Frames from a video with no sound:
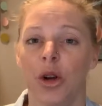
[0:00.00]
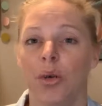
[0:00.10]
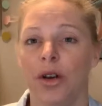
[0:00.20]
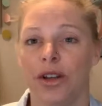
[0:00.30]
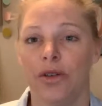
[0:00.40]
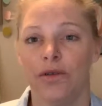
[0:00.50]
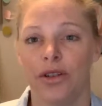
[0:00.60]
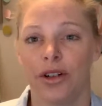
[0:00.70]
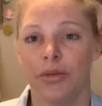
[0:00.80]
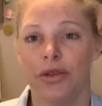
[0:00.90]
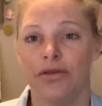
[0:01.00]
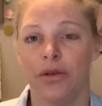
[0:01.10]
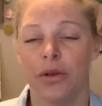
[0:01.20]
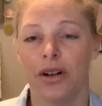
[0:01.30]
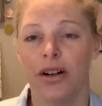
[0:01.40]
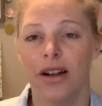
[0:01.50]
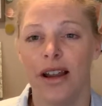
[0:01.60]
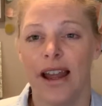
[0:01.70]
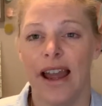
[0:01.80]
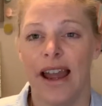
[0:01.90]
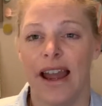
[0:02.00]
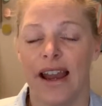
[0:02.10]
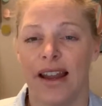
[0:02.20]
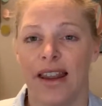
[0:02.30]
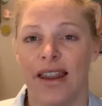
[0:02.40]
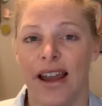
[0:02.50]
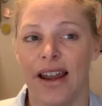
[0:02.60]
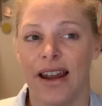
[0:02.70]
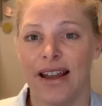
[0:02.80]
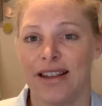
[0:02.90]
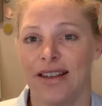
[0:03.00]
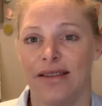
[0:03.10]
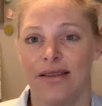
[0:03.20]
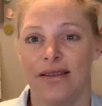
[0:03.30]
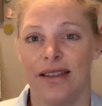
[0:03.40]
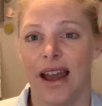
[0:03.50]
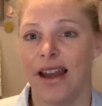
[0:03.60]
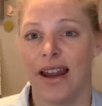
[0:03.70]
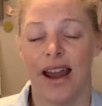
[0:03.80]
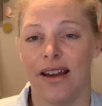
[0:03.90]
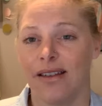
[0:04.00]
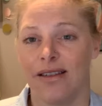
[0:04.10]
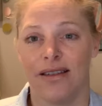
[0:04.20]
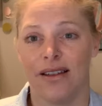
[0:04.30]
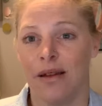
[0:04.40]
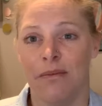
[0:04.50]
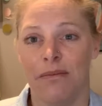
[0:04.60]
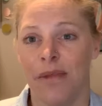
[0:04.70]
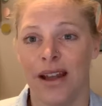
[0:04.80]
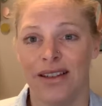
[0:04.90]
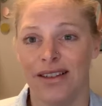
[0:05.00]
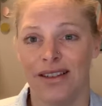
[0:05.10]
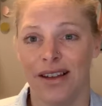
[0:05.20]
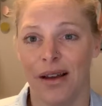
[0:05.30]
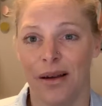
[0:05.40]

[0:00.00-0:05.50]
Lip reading: what you've learned before. And that has immense